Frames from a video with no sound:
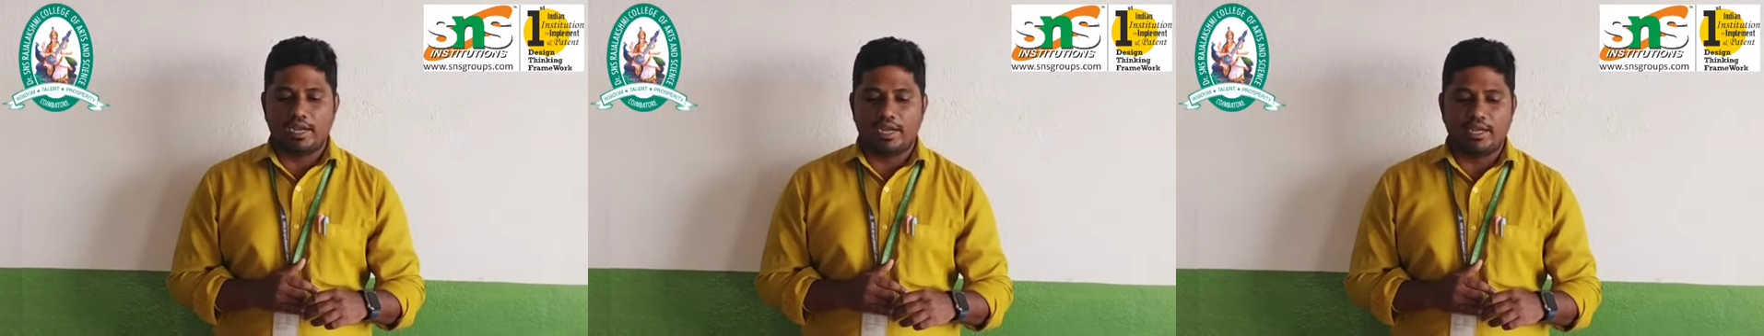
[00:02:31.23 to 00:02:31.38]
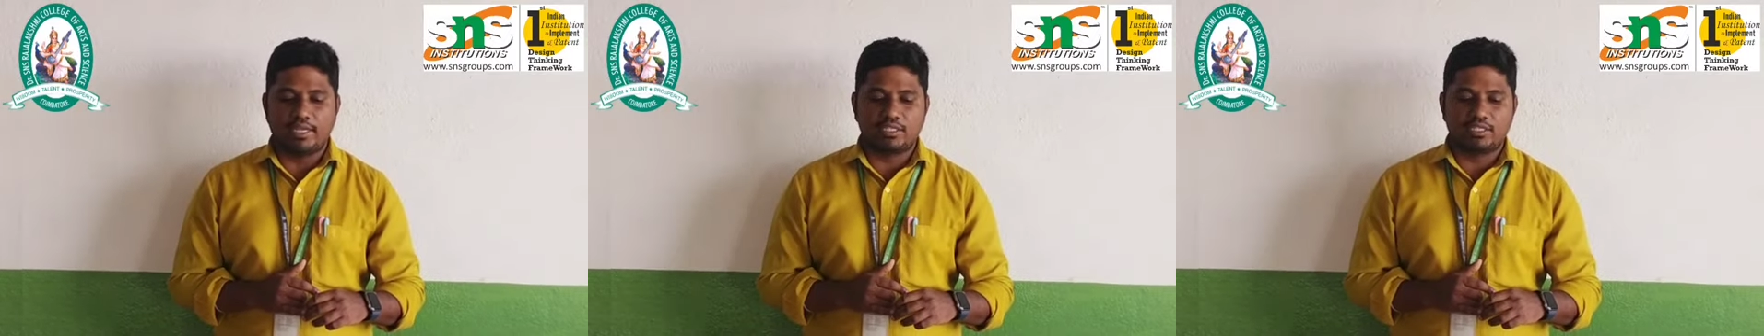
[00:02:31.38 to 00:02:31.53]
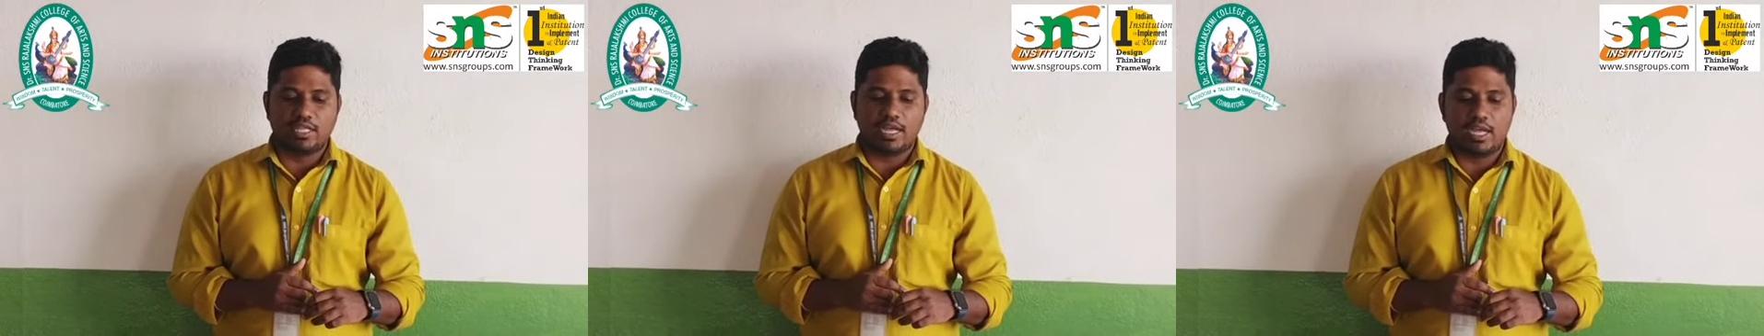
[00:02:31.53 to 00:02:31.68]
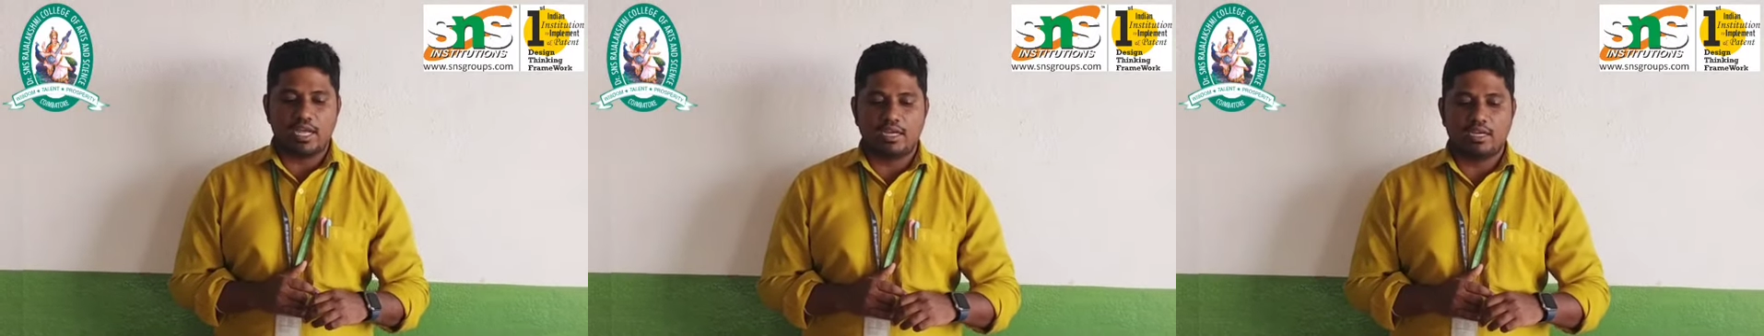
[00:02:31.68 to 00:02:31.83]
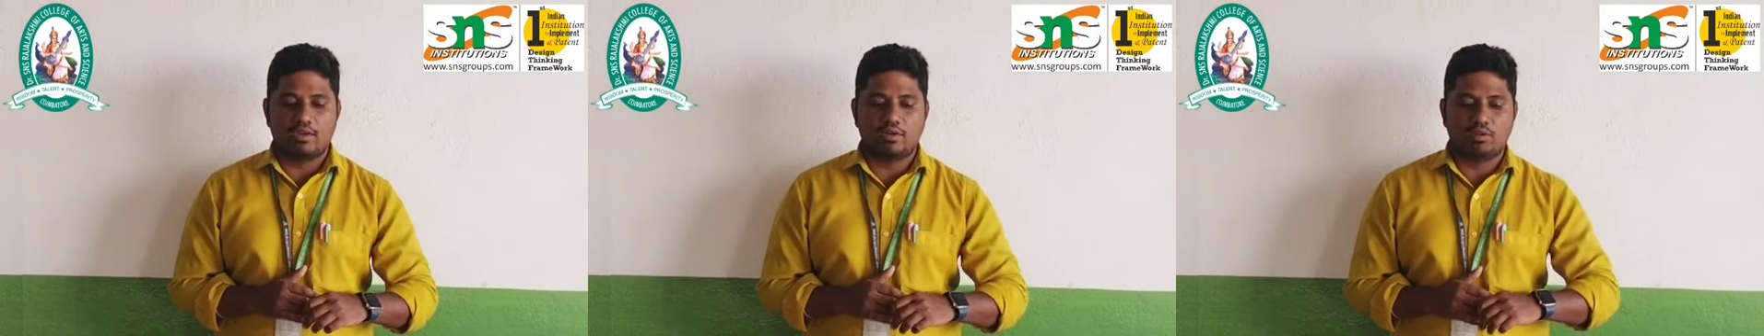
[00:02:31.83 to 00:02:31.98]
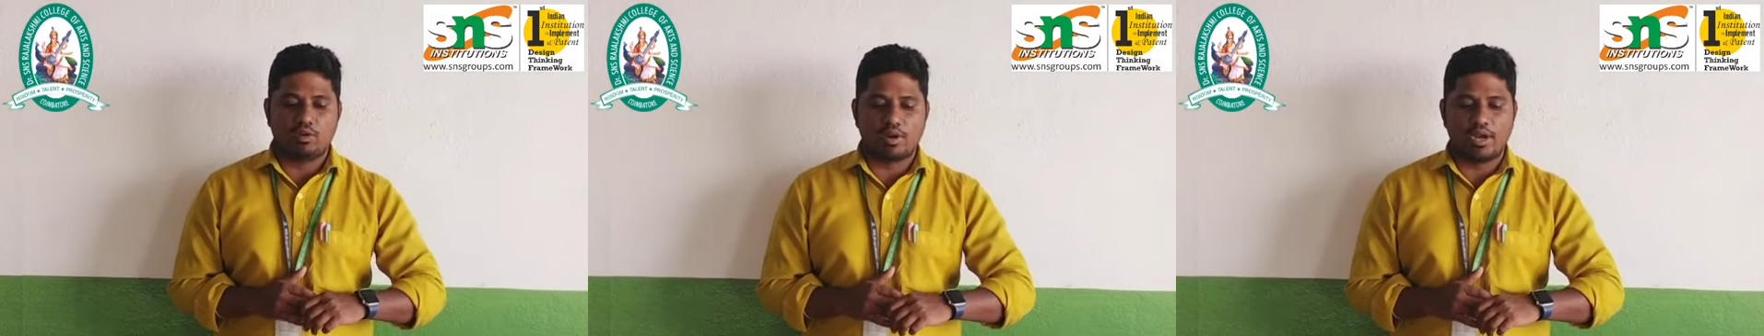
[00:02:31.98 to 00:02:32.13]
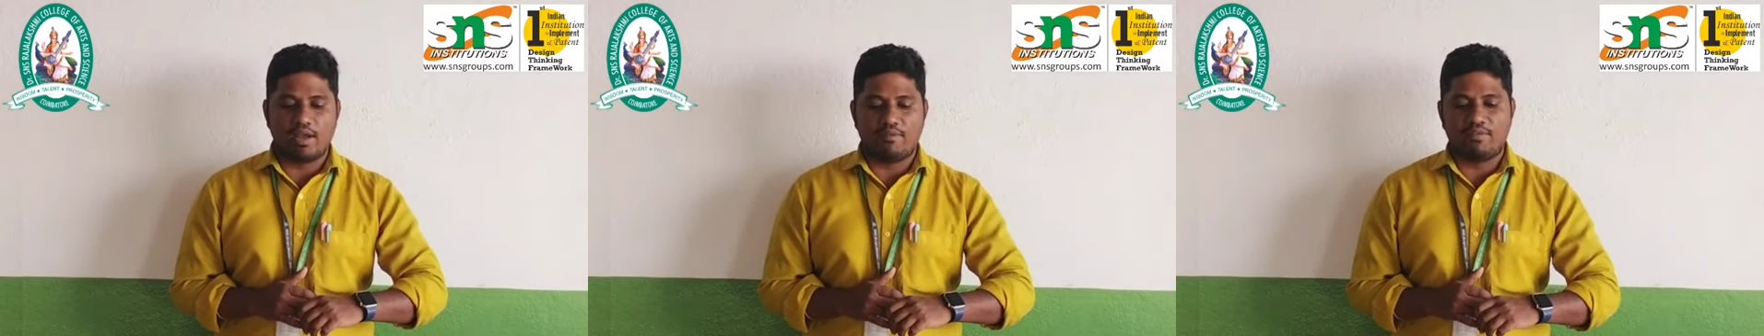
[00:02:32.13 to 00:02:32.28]
It is the
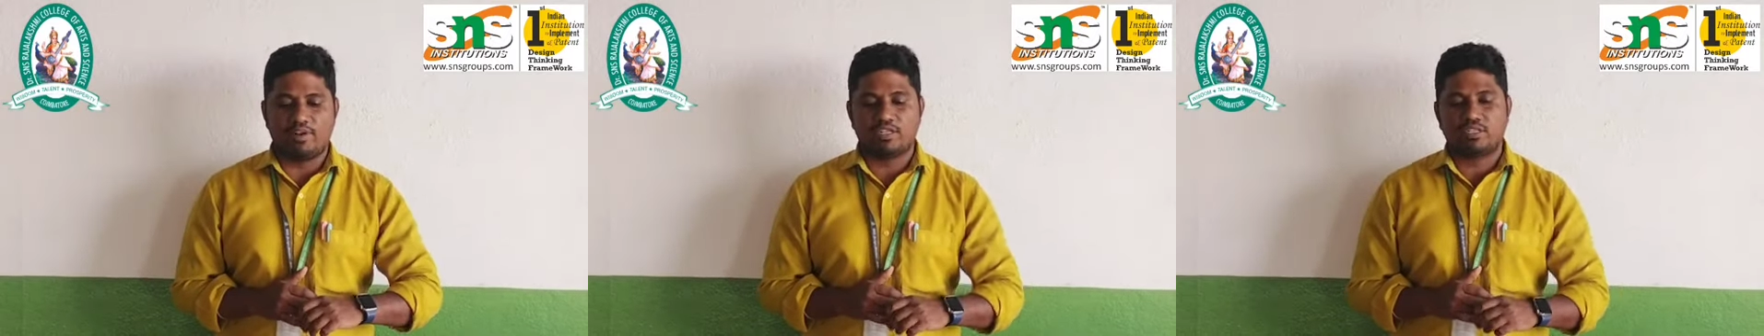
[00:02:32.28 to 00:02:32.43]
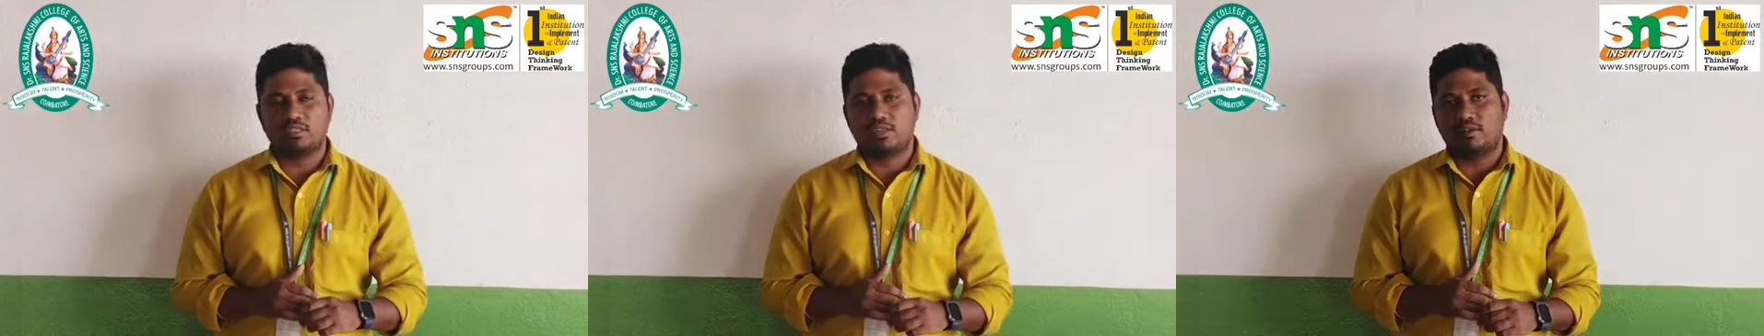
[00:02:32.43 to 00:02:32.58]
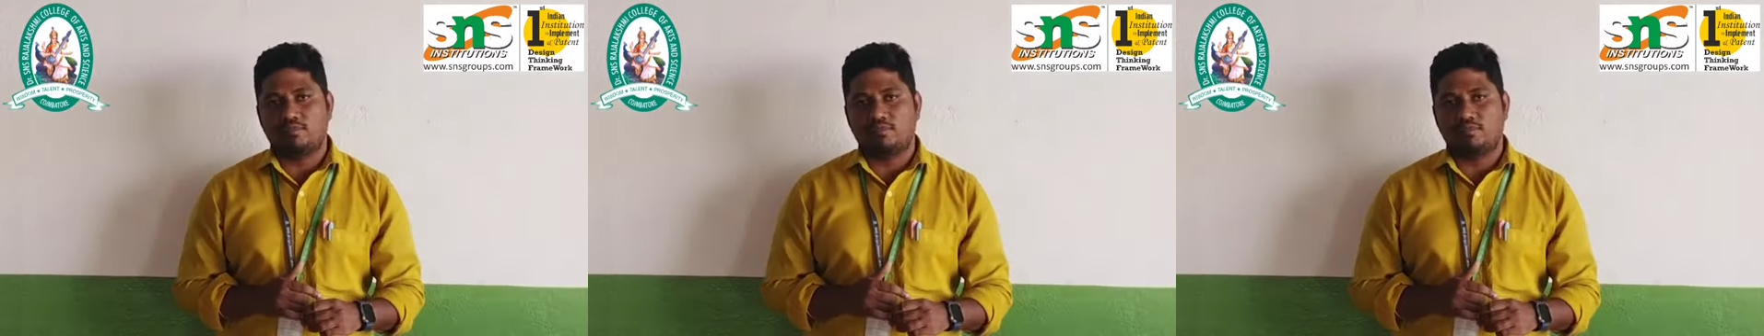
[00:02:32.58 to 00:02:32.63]
full definition